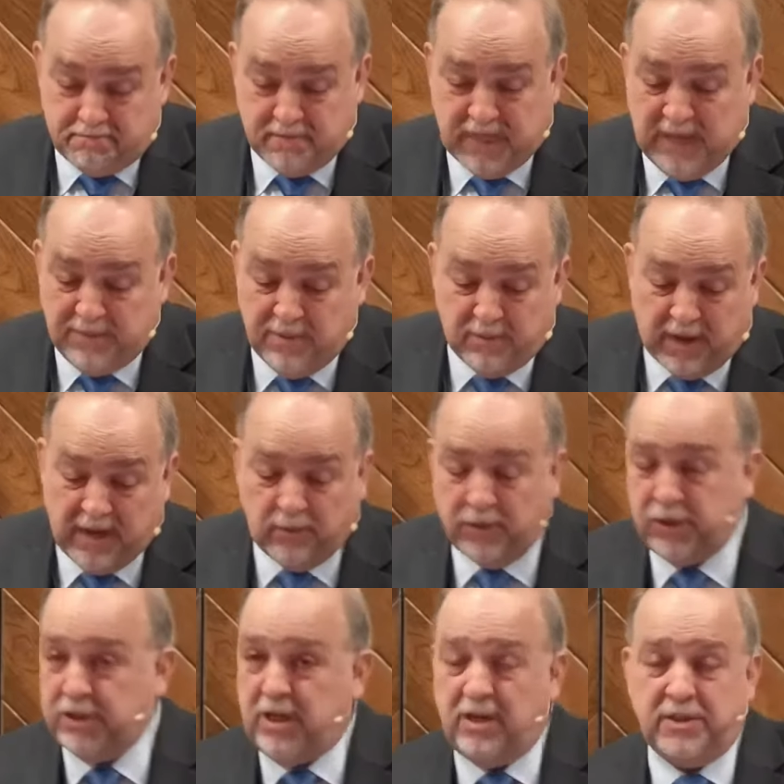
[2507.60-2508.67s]
Keep in mind what
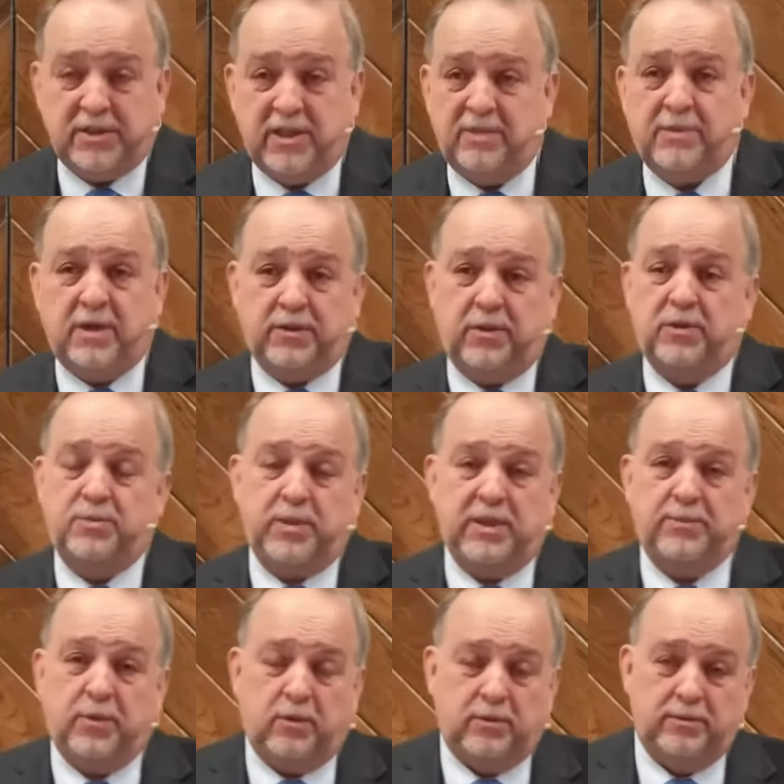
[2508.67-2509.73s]
John said about those
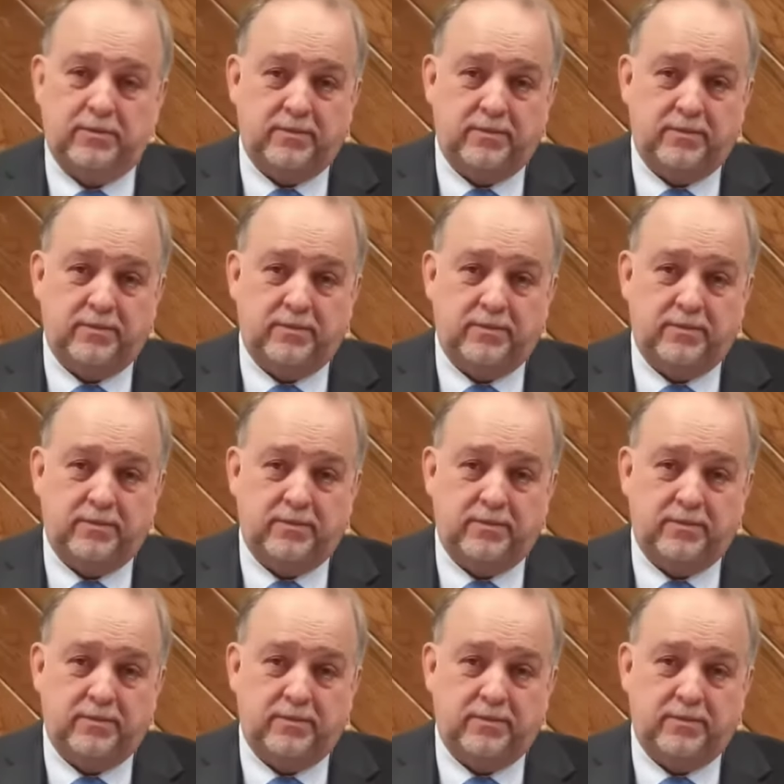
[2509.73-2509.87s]
people.